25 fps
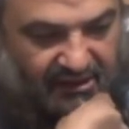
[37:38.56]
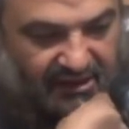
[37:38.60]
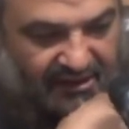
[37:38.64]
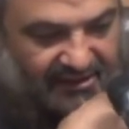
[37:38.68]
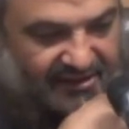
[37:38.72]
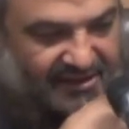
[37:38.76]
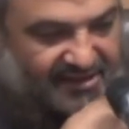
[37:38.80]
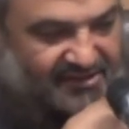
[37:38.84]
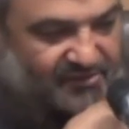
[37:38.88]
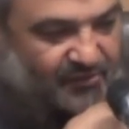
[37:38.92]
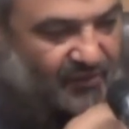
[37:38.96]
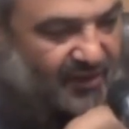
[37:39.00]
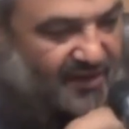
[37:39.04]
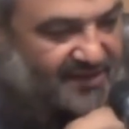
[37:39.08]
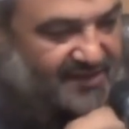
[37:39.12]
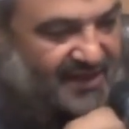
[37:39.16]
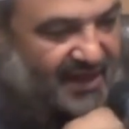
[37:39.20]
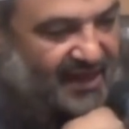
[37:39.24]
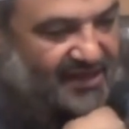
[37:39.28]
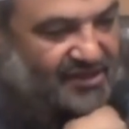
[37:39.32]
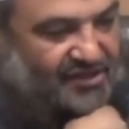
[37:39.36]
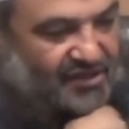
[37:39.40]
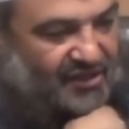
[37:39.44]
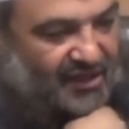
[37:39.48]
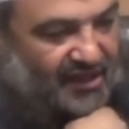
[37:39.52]
And this was
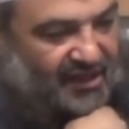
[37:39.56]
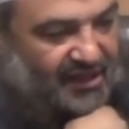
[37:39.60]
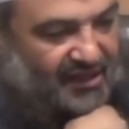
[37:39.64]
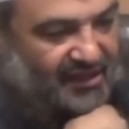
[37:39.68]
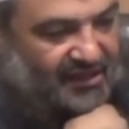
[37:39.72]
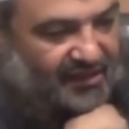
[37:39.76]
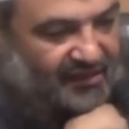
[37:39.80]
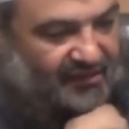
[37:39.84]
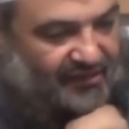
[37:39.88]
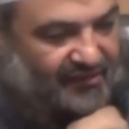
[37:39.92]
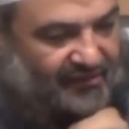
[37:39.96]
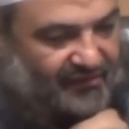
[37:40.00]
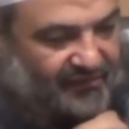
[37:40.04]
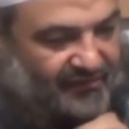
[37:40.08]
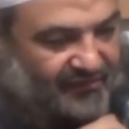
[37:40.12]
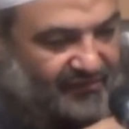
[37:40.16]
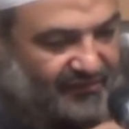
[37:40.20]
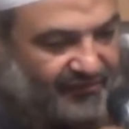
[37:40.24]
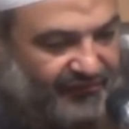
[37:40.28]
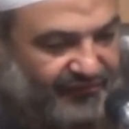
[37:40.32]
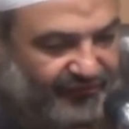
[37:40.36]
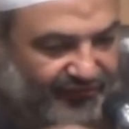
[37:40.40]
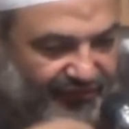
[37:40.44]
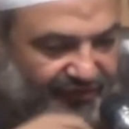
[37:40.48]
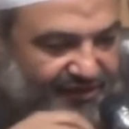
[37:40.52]
actually
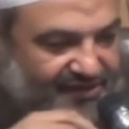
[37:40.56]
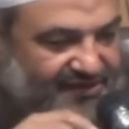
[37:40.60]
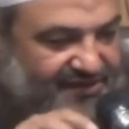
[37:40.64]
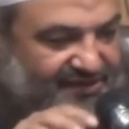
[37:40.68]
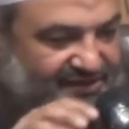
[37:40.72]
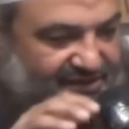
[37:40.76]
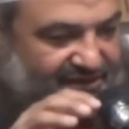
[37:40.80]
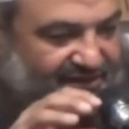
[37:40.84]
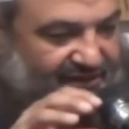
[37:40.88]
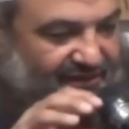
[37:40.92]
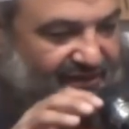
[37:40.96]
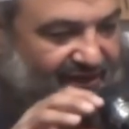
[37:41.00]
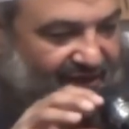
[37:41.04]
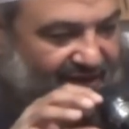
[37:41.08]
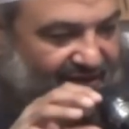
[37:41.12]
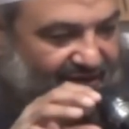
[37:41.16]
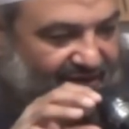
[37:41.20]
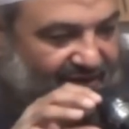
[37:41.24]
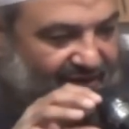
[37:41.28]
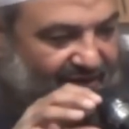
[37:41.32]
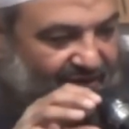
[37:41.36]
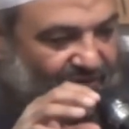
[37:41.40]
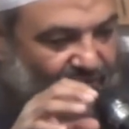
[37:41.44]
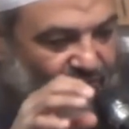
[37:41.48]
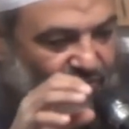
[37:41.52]
first
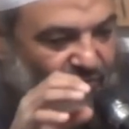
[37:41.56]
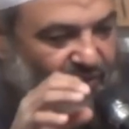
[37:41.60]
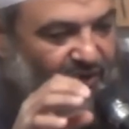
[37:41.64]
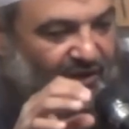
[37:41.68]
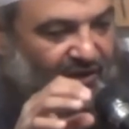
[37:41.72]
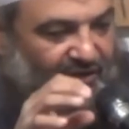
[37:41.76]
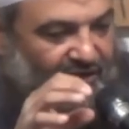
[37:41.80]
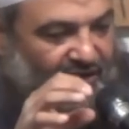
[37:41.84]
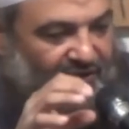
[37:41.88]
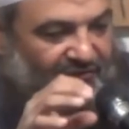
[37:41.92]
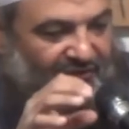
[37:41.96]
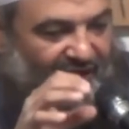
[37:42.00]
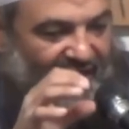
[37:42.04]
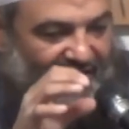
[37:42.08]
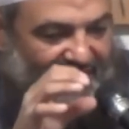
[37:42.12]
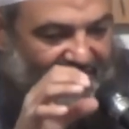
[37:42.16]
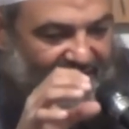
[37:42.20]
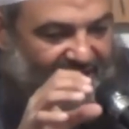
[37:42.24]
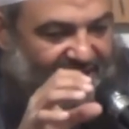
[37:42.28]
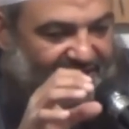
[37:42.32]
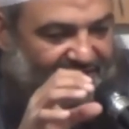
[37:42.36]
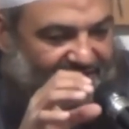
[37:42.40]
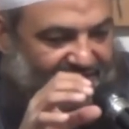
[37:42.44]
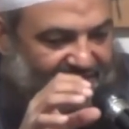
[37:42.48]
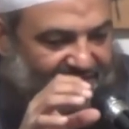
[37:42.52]
work of
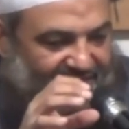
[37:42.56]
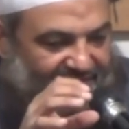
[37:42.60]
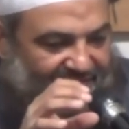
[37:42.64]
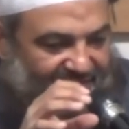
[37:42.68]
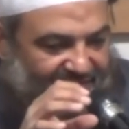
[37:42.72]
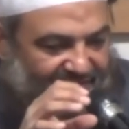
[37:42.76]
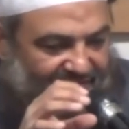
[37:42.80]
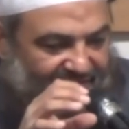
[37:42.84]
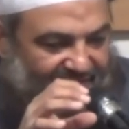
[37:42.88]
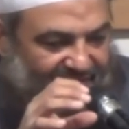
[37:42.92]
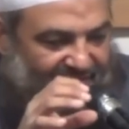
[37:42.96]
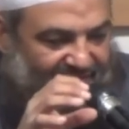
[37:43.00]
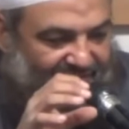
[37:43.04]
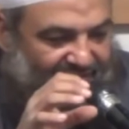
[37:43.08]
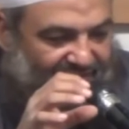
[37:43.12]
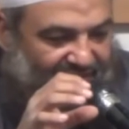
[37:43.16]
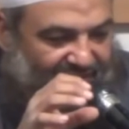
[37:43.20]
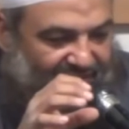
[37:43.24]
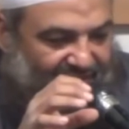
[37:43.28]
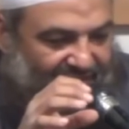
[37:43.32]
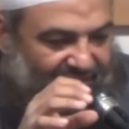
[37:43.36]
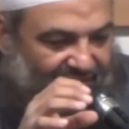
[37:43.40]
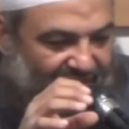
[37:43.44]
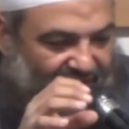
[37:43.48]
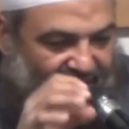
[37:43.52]
hadith
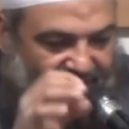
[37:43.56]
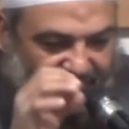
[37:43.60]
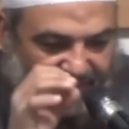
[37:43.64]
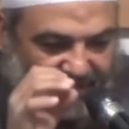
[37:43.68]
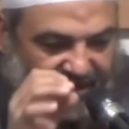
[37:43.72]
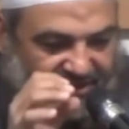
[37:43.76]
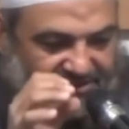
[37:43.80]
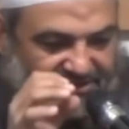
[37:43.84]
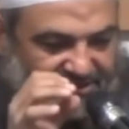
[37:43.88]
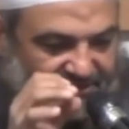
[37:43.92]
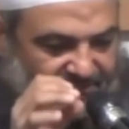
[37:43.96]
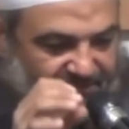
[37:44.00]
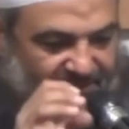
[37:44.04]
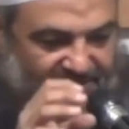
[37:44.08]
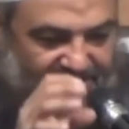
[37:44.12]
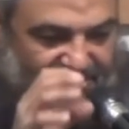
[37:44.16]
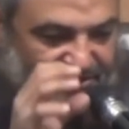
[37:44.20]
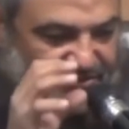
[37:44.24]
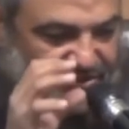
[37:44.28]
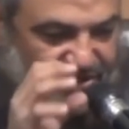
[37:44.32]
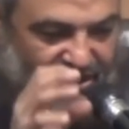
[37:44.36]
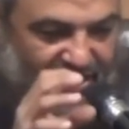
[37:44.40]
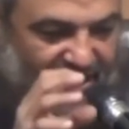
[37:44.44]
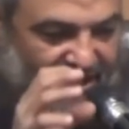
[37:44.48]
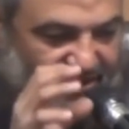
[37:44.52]
and masterpiece
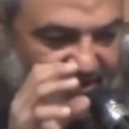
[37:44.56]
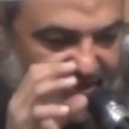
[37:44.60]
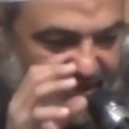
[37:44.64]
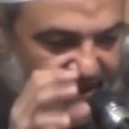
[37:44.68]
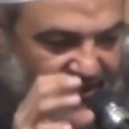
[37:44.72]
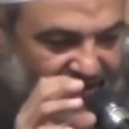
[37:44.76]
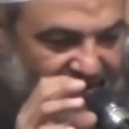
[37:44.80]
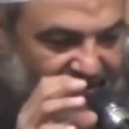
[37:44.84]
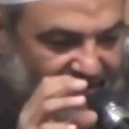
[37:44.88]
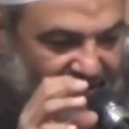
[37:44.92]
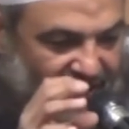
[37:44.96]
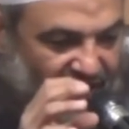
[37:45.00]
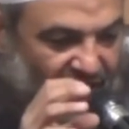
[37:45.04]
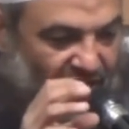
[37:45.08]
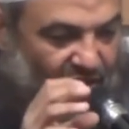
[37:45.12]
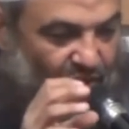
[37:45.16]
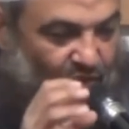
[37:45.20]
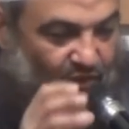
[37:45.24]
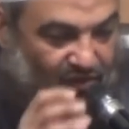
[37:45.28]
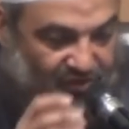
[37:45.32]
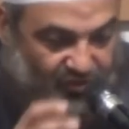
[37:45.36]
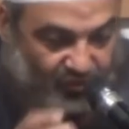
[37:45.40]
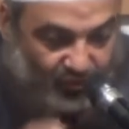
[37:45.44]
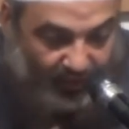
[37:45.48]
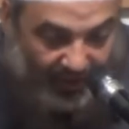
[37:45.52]
that the Sheikh had done,
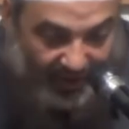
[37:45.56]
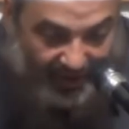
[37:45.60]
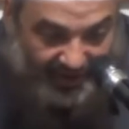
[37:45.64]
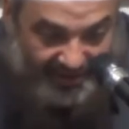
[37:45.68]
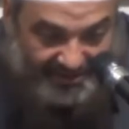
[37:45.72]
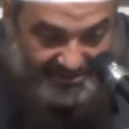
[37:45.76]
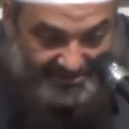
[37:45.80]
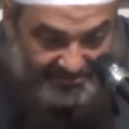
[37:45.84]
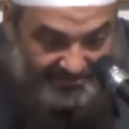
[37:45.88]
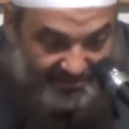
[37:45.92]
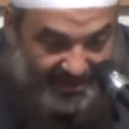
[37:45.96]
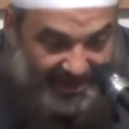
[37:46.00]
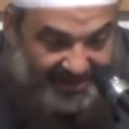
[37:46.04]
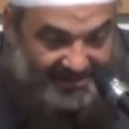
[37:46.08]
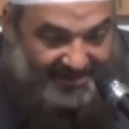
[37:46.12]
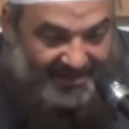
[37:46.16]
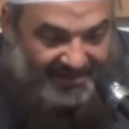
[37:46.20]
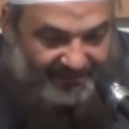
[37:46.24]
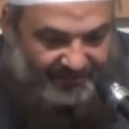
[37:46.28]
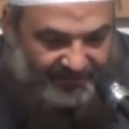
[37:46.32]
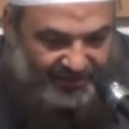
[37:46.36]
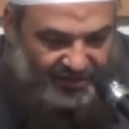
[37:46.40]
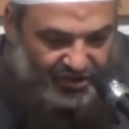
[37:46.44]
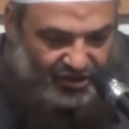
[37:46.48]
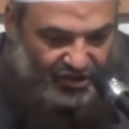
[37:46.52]
which was made
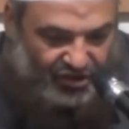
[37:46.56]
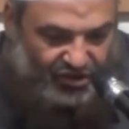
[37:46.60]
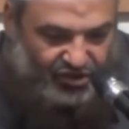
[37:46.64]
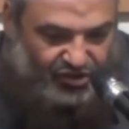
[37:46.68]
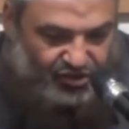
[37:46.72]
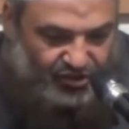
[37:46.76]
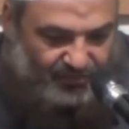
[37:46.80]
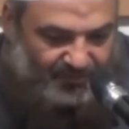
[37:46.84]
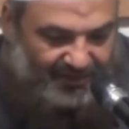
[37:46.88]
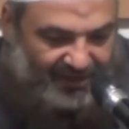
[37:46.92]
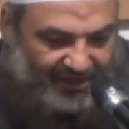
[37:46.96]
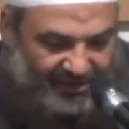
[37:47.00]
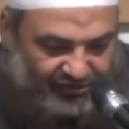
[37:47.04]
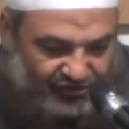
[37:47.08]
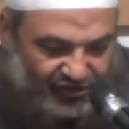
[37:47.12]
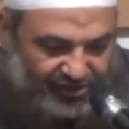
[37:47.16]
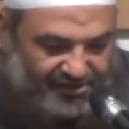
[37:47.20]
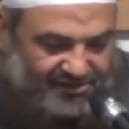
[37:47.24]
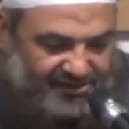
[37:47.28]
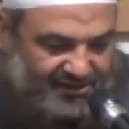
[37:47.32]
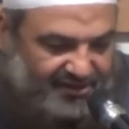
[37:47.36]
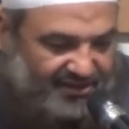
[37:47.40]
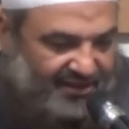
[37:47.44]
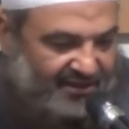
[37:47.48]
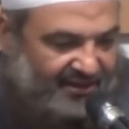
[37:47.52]
him to be
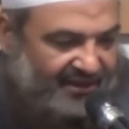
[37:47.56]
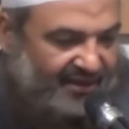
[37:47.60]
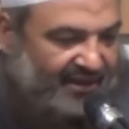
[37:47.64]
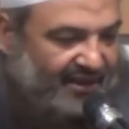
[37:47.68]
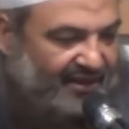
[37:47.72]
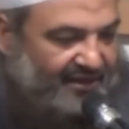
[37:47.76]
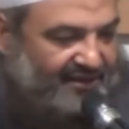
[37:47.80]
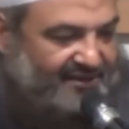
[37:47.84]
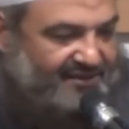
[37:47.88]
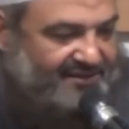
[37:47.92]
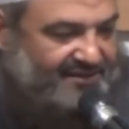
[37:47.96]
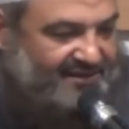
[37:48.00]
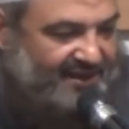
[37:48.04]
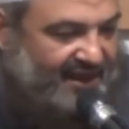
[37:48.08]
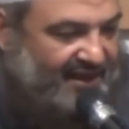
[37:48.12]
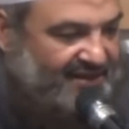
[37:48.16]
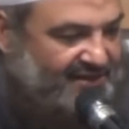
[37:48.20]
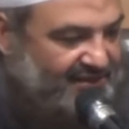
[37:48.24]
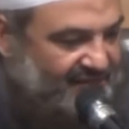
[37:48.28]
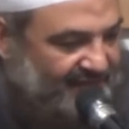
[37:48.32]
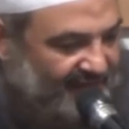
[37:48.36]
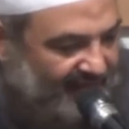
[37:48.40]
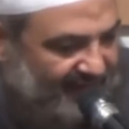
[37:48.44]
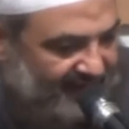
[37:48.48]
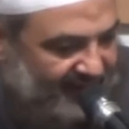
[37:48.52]
interested in the
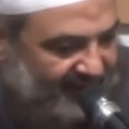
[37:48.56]
science of